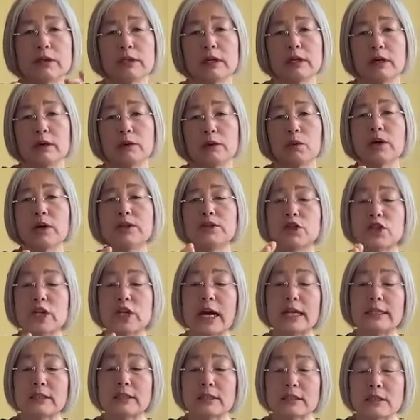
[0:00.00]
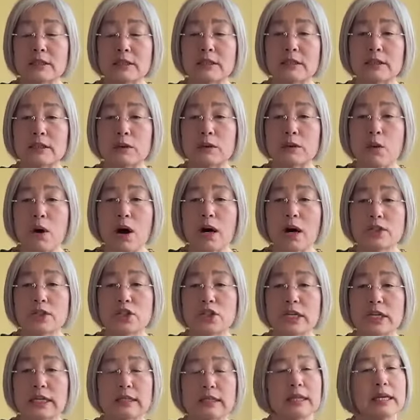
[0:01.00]
one child just
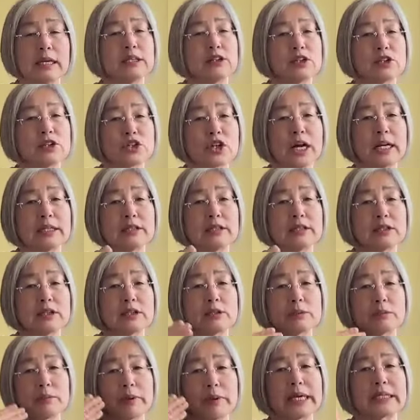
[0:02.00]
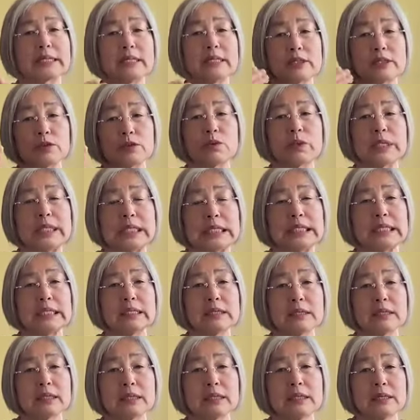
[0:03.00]
watch and the other child just practice
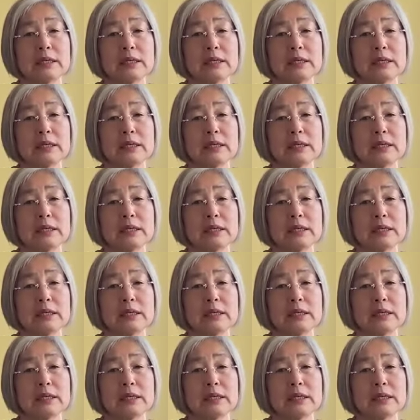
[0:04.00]
reading.